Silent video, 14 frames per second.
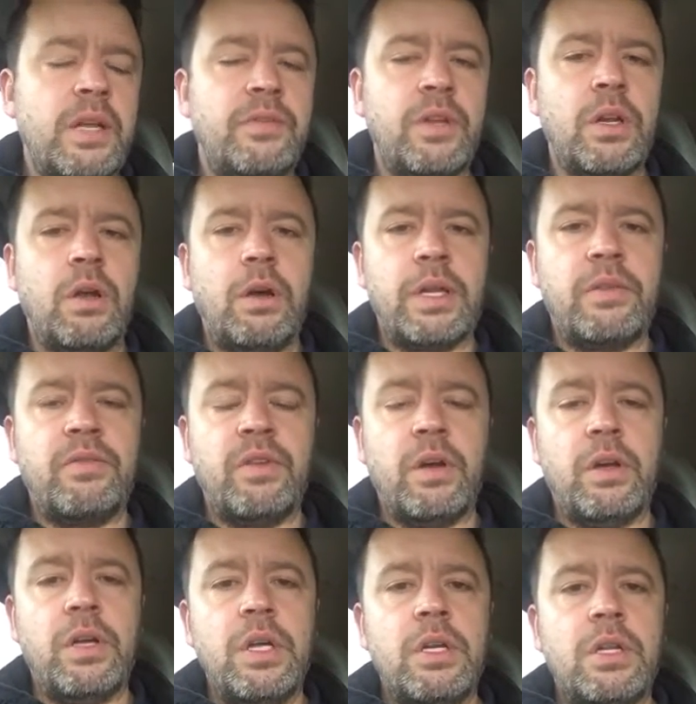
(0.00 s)
if you like,
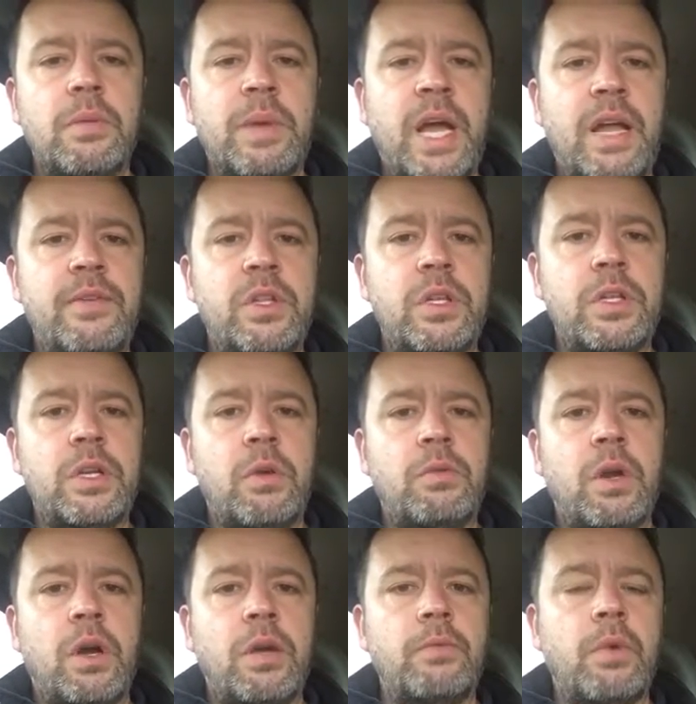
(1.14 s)
for the behaviour that you
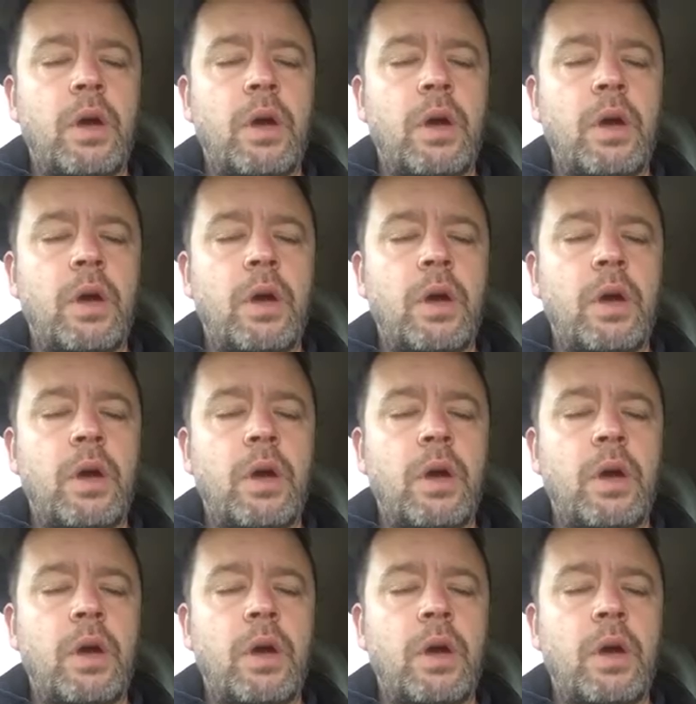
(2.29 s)
don't like,